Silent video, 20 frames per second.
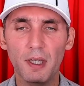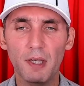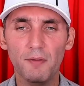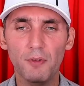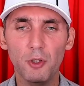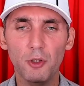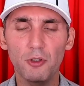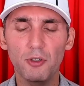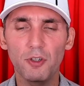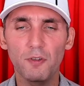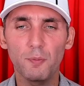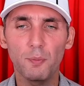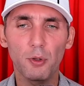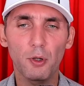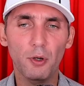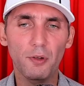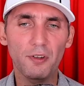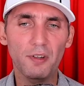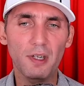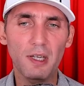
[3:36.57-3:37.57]
The evolution of
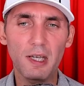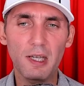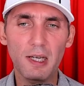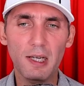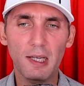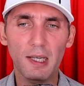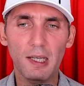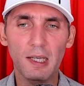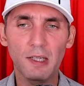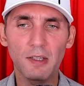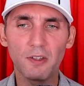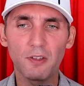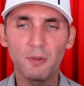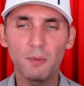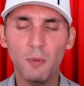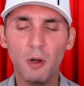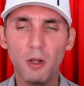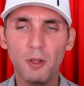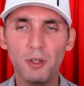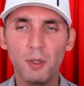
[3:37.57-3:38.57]
Proto-Sinaitic and
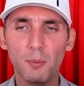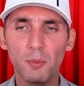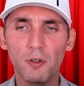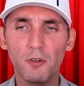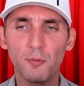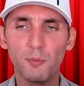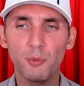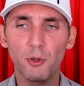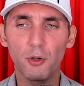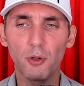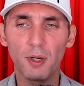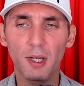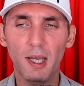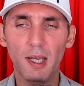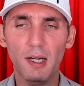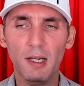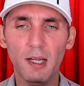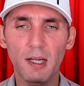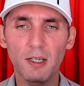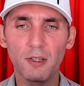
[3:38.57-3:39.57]
small number of
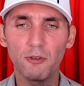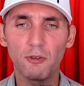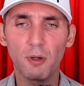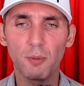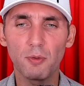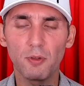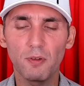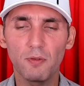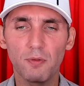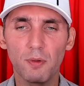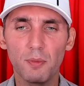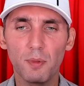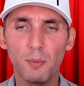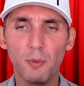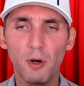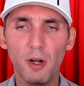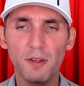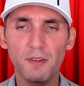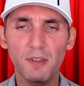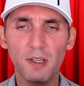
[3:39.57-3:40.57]
Proto-Canaanite inscriptions from
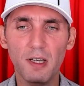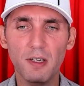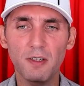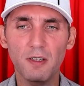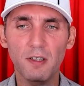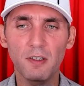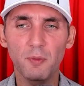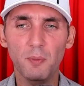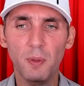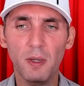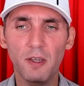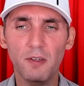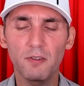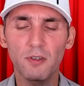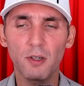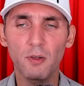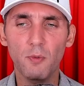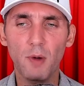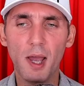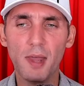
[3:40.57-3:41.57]
the Bronze Age is
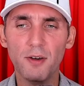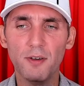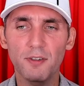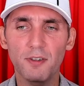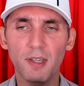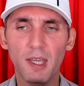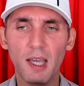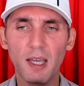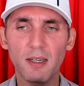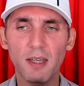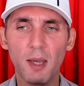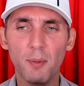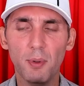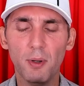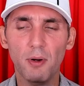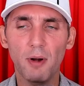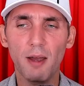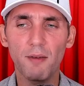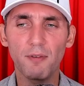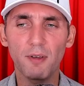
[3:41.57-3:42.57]
based on rather scant
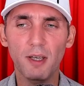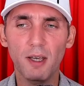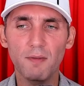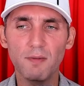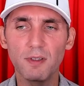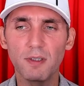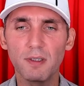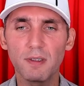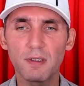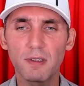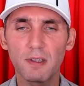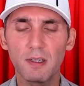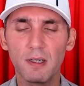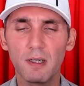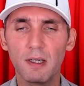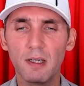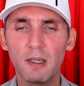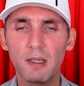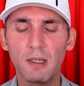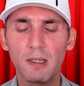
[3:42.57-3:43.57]
epigraphic evidence.
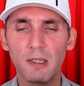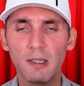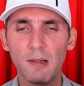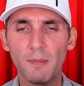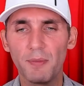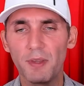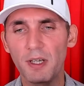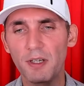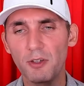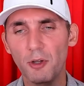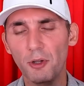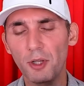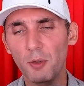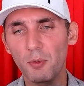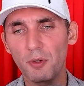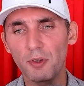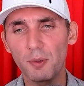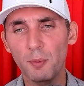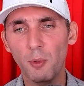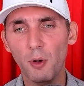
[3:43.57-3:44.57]
It is
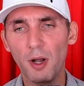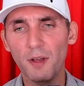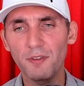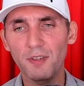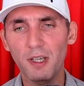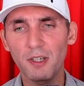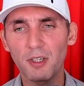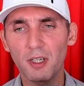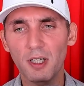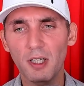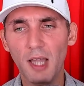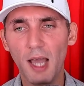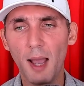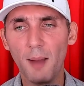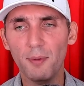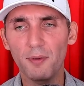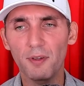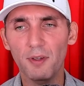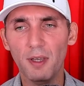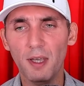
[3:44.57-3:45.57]
only with the Bronze Age
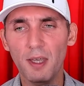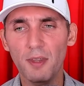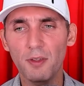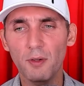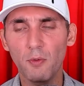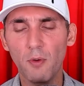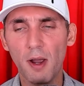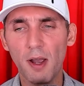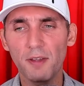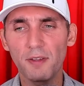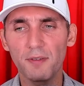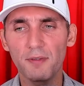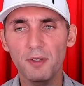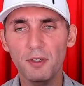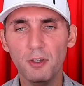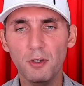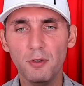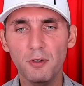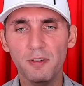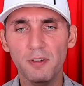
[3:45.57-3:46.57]
collapse and the rise of
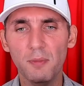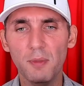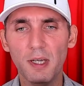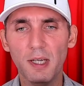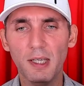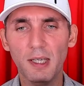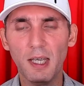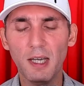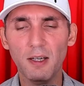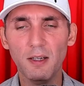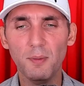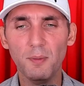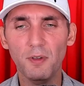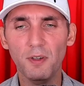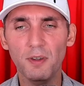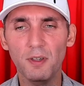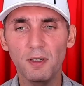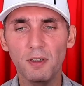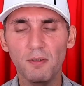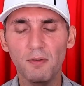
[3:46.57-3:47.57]
the new Semitic
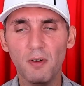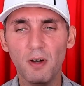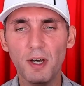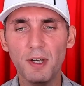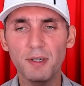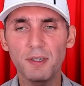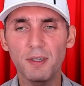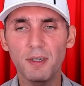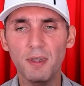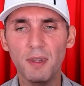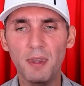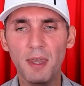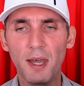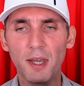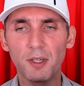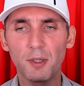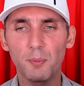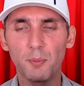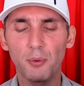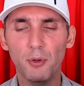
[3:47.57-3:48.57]
kingdoms in the Levant
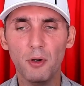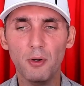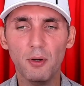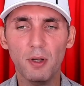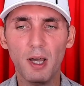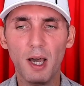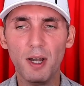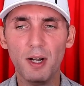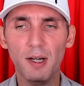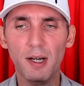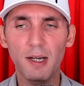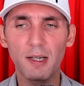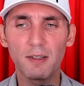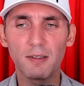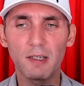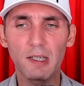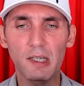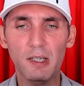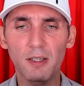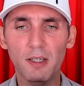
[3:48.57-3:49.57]
that Proto-Canaanite
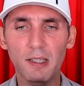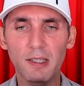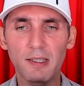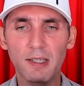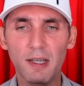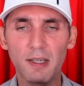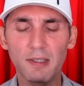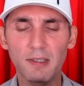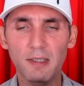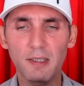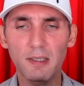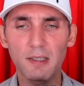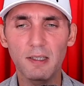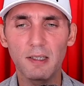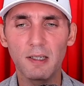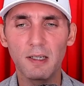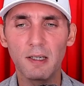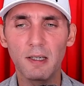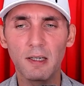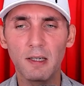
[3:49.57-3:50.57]
is clearly
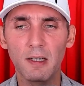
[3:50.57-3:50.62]
attested